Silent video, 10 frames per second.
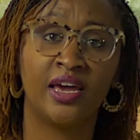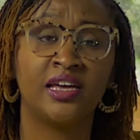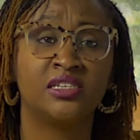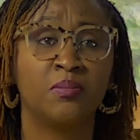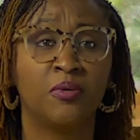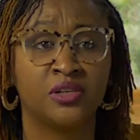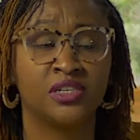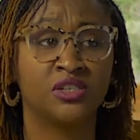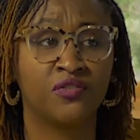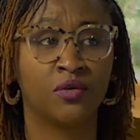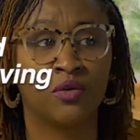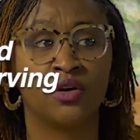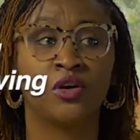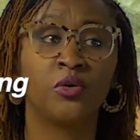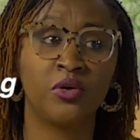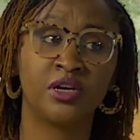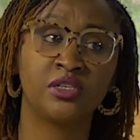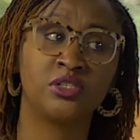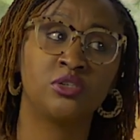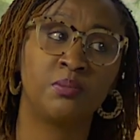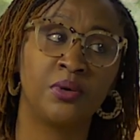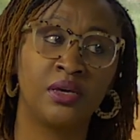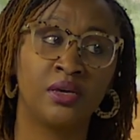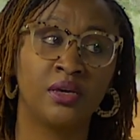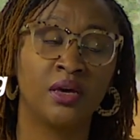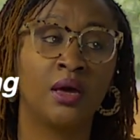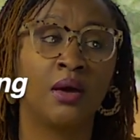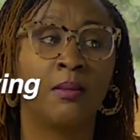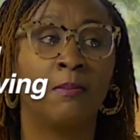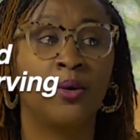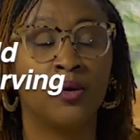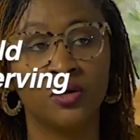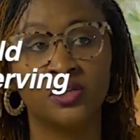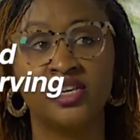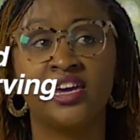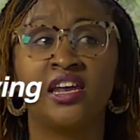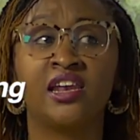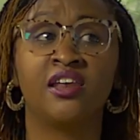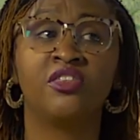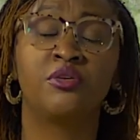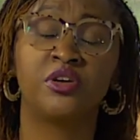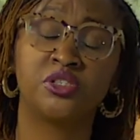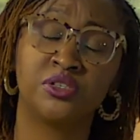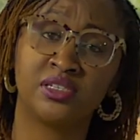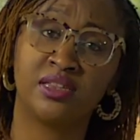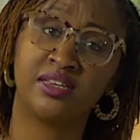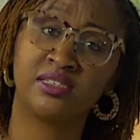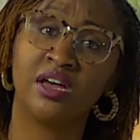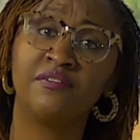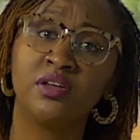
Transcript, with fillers: It's important for donors to be bold in the regions that they serve